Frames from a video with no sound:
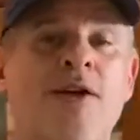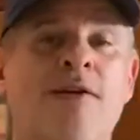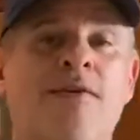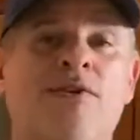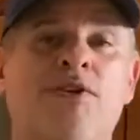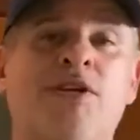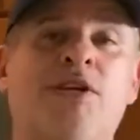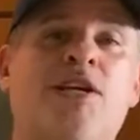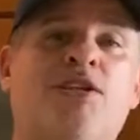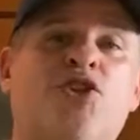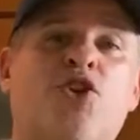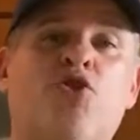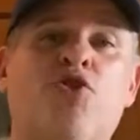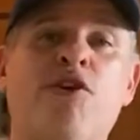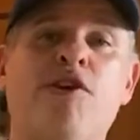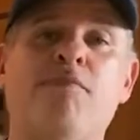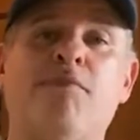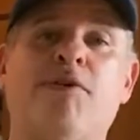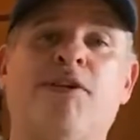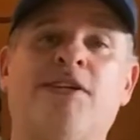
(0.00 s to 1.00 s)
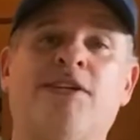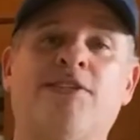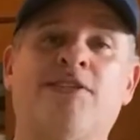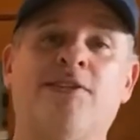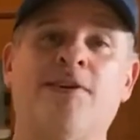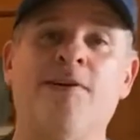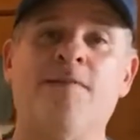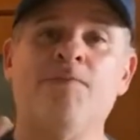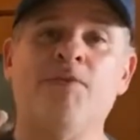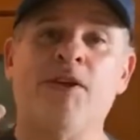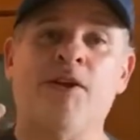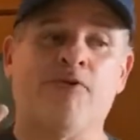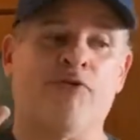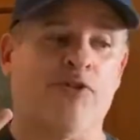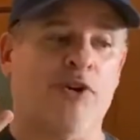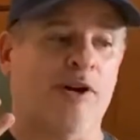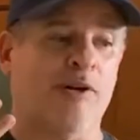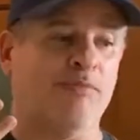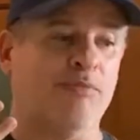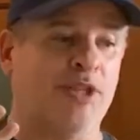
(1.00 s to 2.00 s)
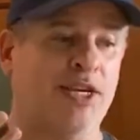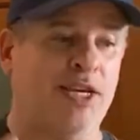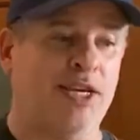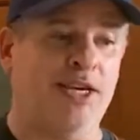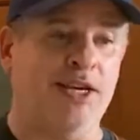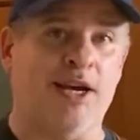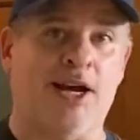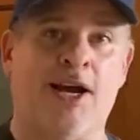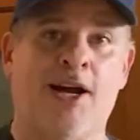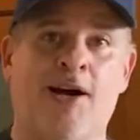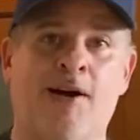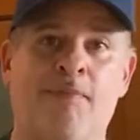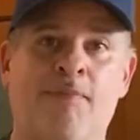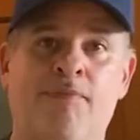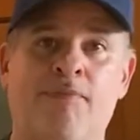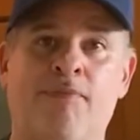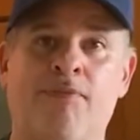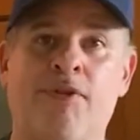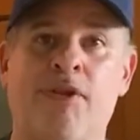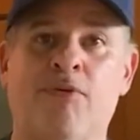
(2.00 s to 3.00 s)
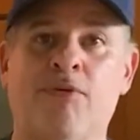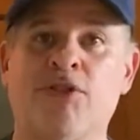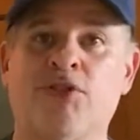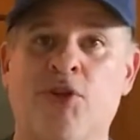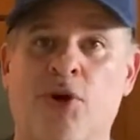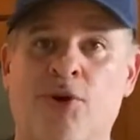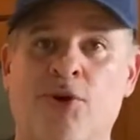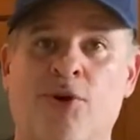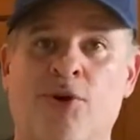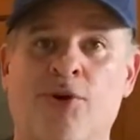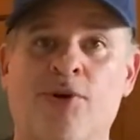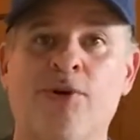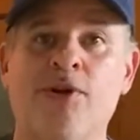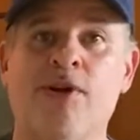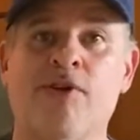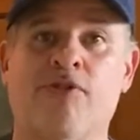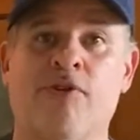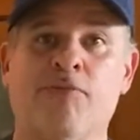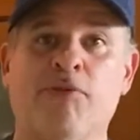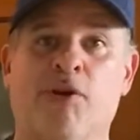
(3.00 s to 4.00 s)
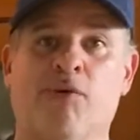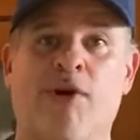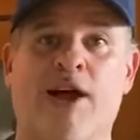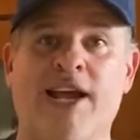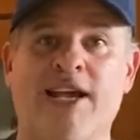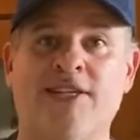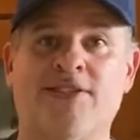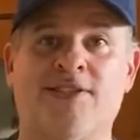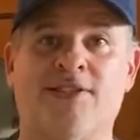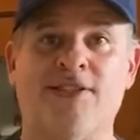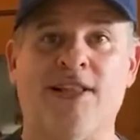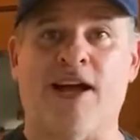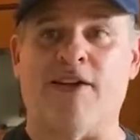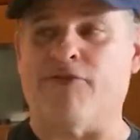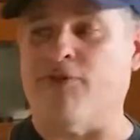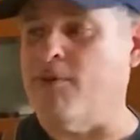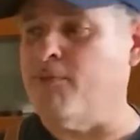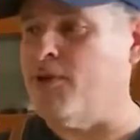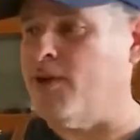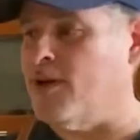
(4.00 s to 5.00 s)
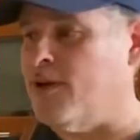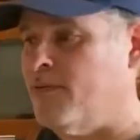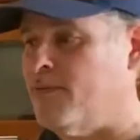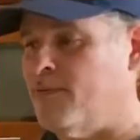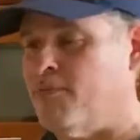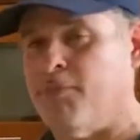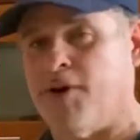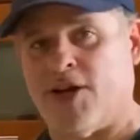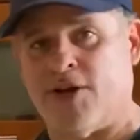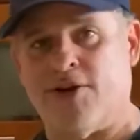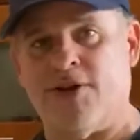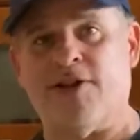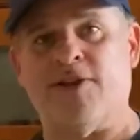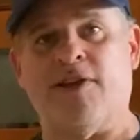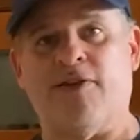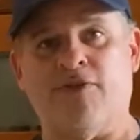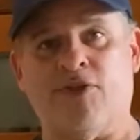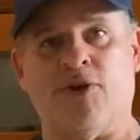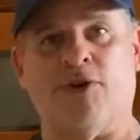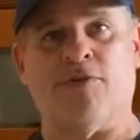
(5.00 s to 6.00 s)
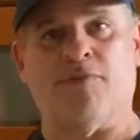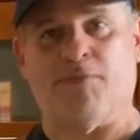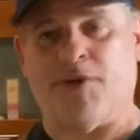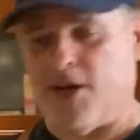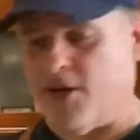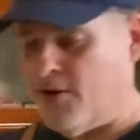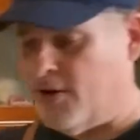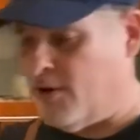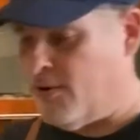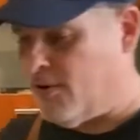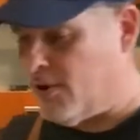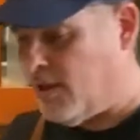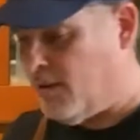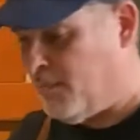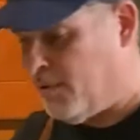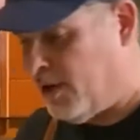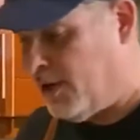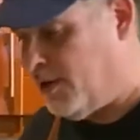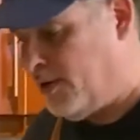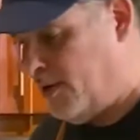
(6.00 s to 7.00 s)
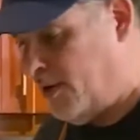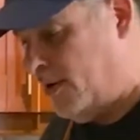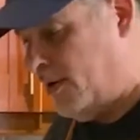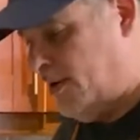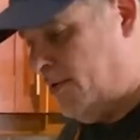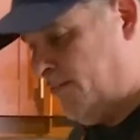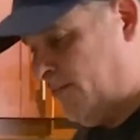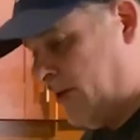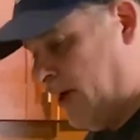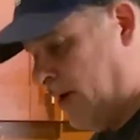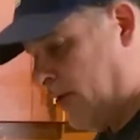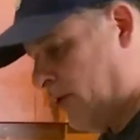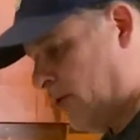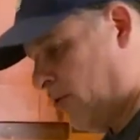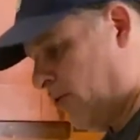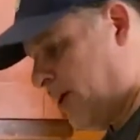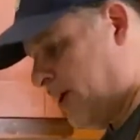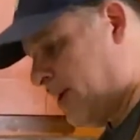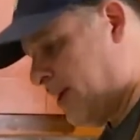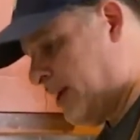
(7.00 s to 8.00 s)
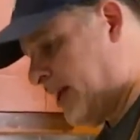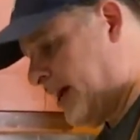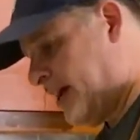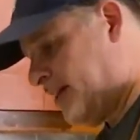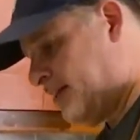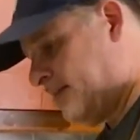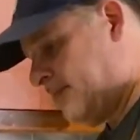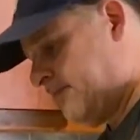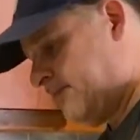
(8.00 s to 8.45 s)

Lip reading: you get your creaminess from the risotto from the rice, not from the butter, even though butter and everything. But I'm gonna go ahead and add